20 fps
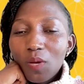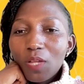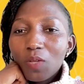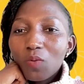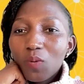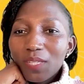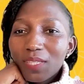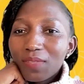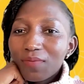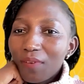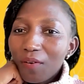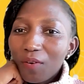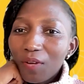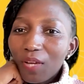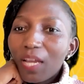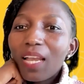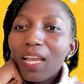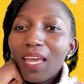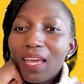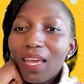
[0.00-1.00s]
It was
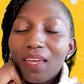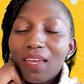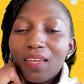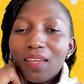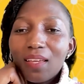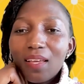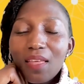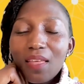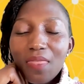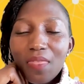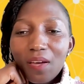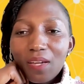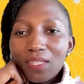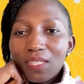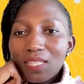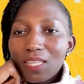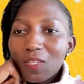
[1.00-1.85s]
very clear that